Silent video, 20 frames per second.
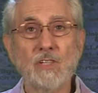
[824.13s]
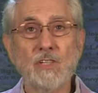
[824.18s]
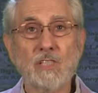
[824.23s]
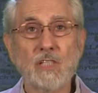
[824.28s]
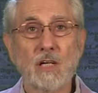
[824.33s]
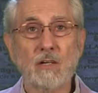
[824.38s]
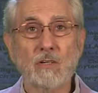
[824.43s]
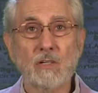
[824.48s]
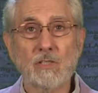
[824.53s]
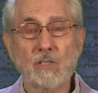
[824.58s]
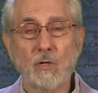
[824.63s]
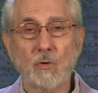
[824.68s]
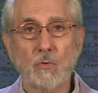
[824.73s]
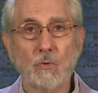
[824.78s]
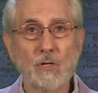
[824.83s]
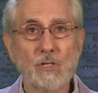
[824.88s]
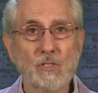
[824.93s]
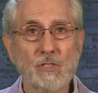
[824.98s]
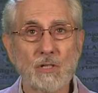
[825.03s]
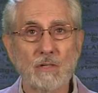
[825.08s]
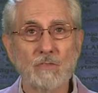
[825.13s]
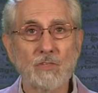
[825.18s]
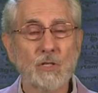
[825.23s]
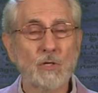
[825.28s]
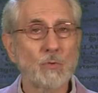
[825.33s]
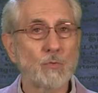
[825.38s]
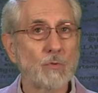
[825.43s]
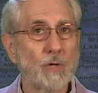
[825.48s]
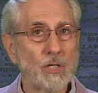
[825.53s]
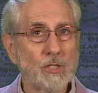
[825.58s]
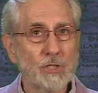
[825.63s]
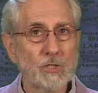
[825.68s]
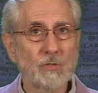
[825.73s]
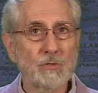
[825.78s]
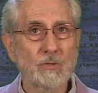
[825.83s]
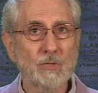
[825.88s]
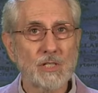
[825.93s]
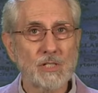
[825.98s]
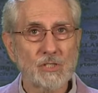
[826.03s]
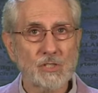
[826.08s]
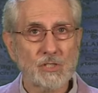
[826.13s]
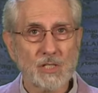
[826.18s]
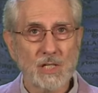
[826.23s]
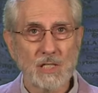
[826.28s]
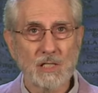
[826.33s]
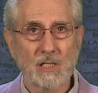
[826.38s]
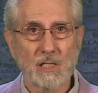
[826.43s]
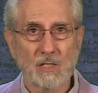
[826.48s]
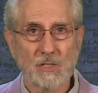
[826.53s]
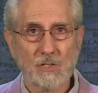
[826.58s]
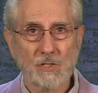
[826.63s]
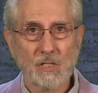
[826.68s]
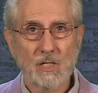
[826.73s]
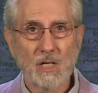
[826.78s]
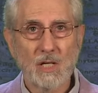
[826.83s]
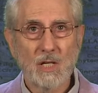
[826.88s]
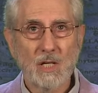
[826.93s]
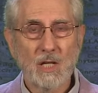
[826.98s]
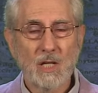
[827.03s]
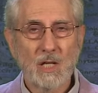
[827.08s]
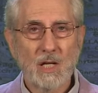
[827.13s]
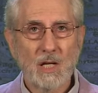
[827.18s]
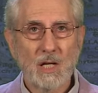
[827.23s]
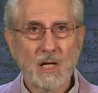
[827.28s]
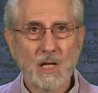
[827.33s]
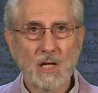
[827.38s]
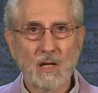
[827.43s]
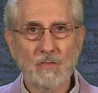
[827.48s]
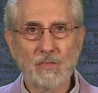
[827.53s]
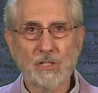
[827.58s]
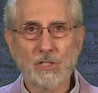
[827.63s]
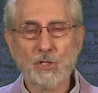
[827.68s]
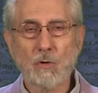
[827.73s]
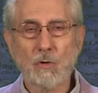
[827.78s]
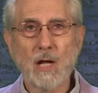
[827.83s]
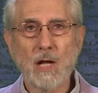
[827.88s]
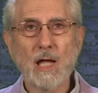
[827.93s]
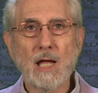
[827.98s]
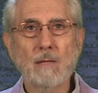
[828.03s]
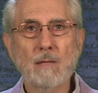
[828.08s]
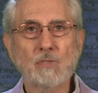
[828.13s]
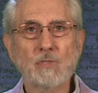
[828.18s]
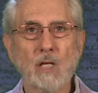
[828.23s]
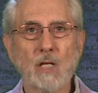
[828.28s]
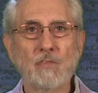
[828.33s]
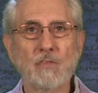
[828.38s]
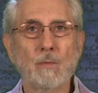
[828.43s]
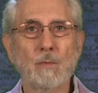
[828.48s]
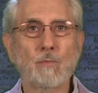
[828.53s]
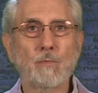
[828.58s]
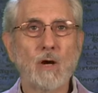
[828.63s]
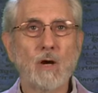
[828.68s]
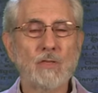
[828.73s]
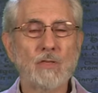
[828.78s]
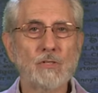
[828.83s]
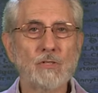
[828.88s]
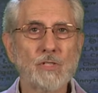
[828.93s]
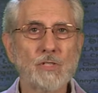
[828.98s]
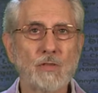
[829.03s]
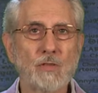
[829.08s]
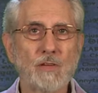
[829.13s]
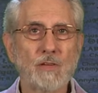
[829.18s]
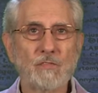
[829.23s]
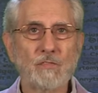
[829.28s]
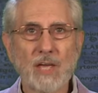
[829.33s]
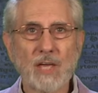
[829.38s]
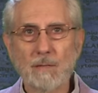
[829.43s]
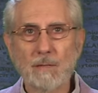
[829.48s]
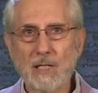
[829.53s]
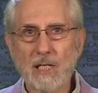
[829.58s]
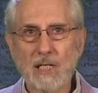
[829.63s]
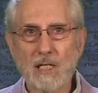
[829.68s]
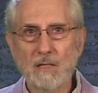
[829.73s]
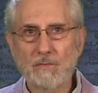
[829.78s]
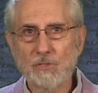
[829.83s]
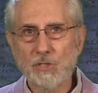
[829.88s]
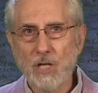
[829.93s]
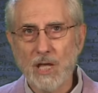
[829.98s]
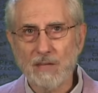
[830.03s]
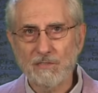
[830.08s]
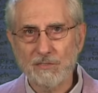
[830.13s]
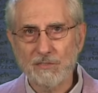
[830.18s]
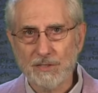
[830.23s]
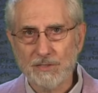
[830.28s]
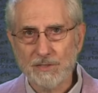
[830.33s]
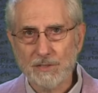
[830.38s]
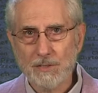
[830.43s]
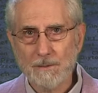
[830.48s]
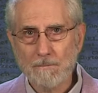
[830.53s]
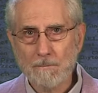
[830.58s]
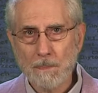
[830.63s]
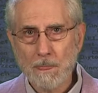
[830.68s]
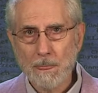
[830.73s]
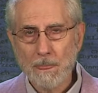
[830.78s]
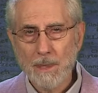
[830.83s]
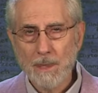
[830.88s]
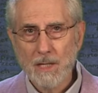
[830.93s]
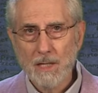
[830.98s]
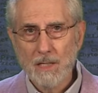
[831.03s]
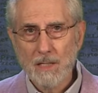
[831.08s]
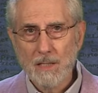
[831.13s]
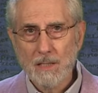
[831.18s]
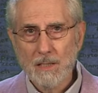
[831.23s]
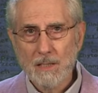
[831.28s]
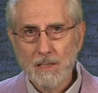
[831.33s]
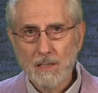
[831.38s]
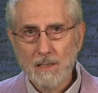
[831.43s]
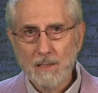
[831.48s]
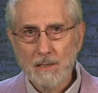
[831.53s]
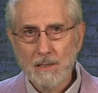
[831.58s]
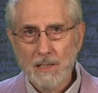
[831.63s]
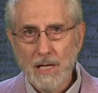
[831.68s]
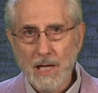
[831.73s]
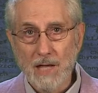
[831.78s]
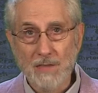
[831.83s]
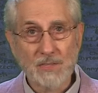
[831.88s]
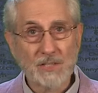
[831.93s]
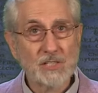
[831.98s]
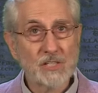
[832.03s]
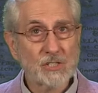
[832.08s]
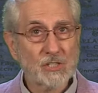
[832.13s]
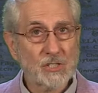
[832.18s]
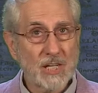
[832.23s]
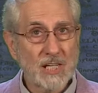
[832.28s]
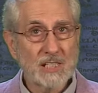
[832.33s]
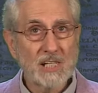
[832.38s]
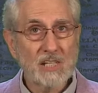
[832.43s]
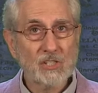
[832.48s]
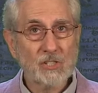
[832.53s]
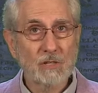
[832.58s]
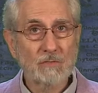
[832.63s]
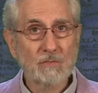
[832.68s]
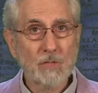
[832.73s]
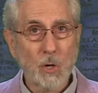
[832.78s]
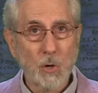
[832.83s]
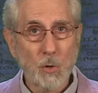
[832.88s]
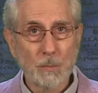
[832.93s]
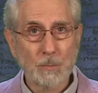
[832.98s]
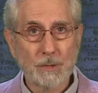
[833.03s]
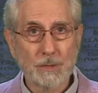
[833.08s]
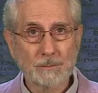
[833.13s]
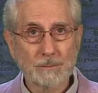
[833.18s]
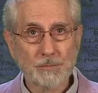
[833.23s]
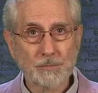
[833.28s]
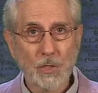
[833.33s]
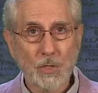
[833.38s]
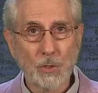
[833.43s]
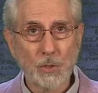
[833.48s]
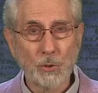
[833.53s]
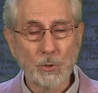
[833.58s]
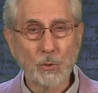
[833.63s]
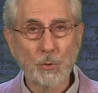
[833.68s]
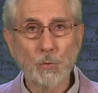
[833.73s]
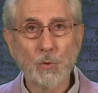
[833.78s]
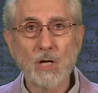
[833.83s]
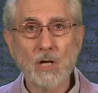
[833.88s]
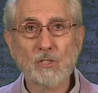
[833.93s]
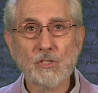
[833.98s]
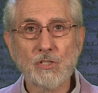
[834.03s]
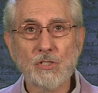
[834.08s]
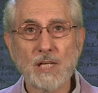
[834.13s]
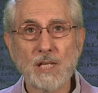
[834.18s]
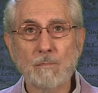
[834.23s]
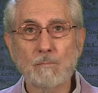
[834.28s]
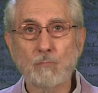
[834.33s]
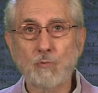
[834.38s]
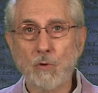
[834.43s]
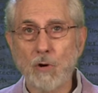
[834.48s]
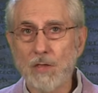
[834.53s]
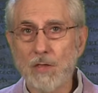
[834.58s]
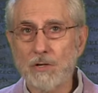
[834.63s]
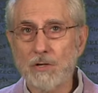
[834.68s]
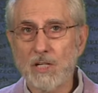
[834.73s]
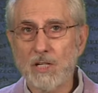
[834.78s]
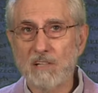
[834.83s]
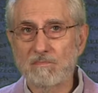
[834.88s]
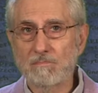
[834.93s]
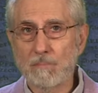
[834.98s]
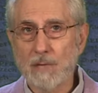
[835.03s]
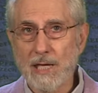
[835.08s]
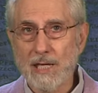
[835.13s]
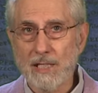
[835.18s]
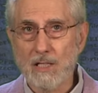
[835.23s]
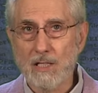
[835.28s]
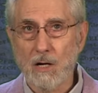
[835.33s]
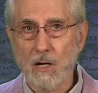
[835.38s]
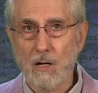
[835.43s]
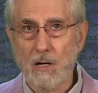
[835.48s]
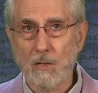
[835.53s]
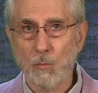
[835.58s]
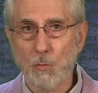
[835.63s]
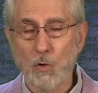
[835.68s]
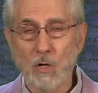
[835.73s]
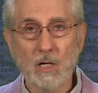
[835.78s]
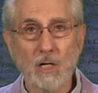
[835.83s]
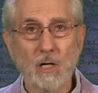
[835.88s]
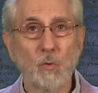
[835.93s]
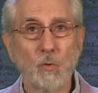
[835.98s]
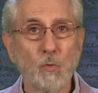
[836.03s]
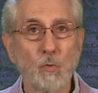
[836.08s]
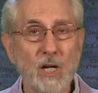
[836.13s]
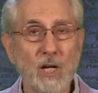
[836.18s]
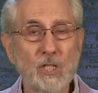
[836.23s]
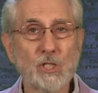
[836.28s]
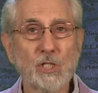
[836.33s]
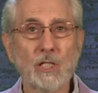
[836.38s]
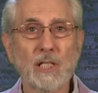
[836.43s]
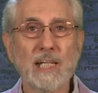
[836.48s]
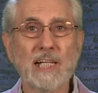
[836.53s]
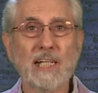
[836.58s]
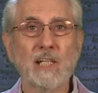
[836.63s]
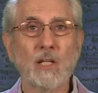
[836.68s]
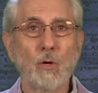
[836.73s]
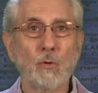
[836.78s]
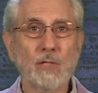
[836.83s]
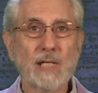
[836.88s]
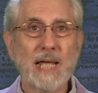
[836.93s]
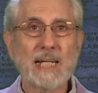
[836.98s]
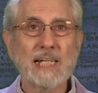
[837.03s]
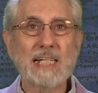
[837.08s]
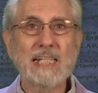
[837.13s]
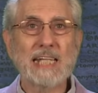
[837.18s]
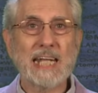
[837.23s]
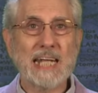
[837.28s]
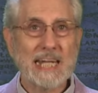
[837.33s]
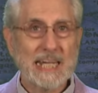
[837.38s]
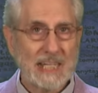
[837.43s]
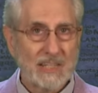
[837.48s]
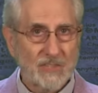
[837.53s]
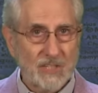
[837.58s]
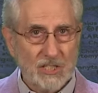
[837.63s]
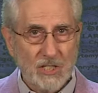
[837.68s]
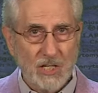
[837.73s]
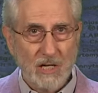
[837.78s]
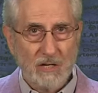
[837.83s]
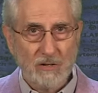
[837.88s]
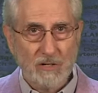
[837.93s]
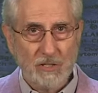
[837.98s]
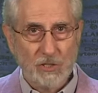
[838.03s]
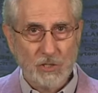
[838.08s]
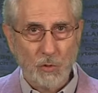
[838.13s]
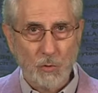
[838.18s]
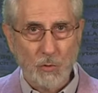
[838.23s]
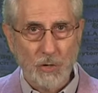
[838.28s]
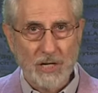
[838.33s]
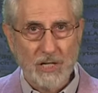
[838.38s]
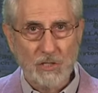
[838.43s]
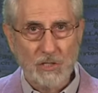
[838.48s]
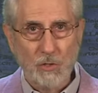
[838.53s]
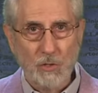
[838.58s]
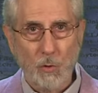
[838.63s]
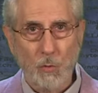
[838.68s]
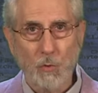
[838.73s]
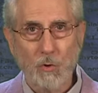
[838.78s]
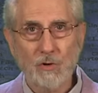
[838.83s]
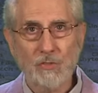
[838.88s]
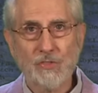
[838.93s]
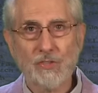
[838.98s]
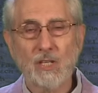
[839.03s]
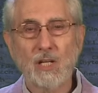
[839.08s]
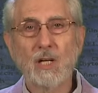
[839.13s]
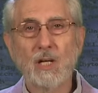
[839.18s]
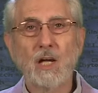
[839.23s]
the territories of the original descendants of the tribes of the brothers of the family of Japheth and the descendants of Gomer who was the brother of Magog, were originally located in the territory north